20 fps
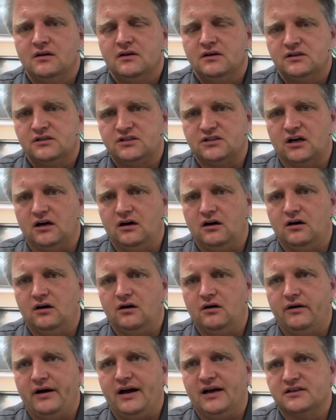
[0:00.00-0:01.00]

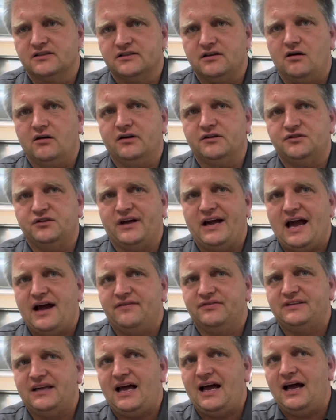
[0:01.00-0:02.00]
So as long as you
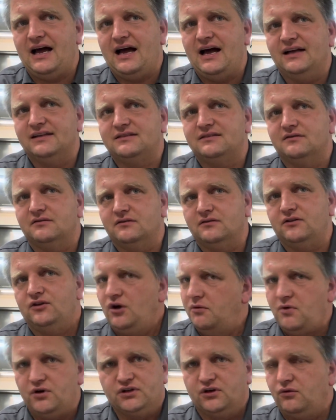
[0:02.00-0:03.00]
have that,
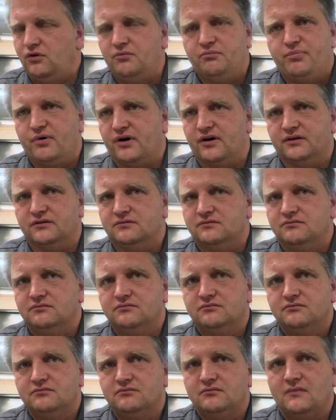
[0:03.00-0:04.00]
your motor won't burn.
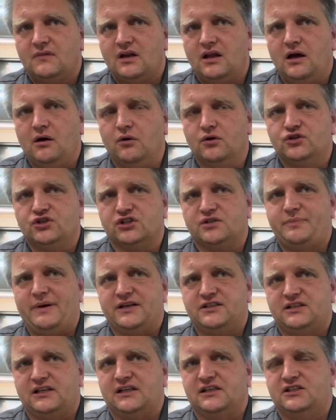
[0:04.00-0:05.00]
It will just
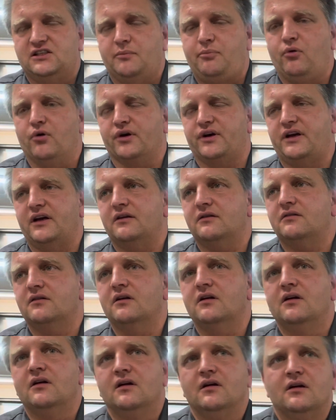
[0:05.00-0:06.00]
basically stop working.
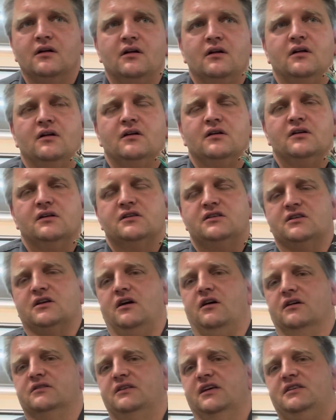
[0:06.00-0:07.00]

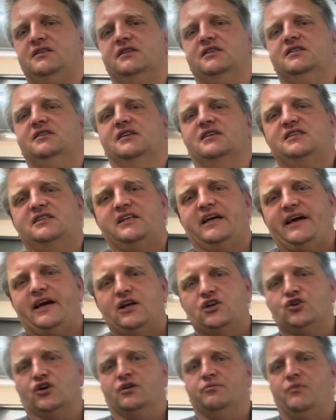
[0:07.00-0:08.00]
So this is the
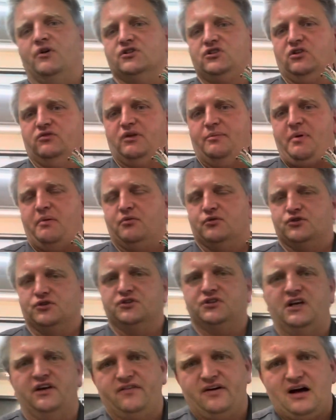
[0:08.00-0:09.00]
stage where most of the people
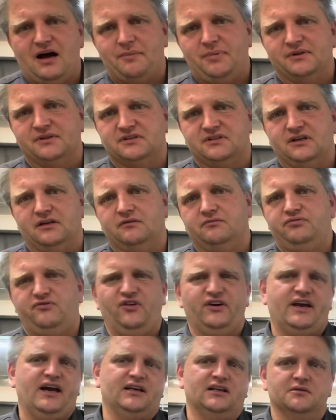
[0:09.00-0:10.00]
just give up and say,
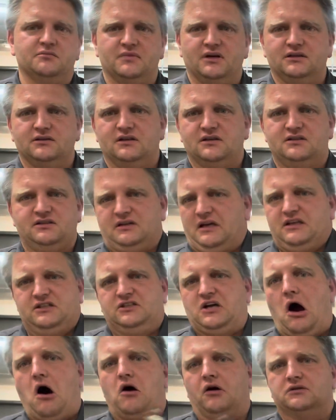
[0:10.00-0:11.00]
forget it, man. It's
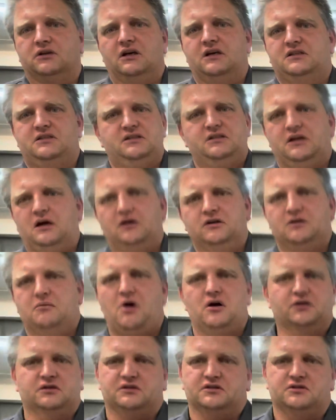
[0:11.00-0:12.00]
gone. It's, you know, the
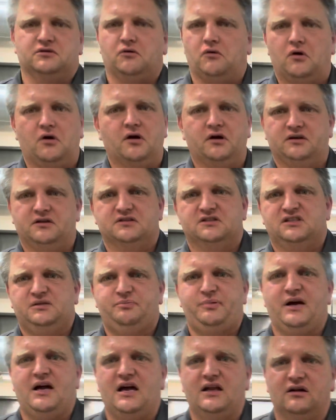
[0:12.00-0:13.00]
motor doesn't work, doesn't
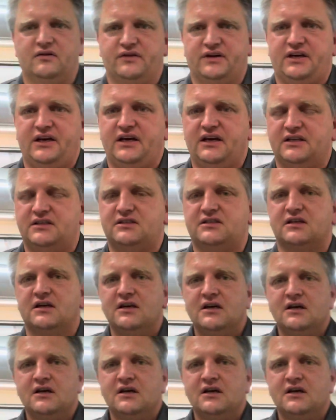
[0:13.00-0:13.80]
spin, overheats.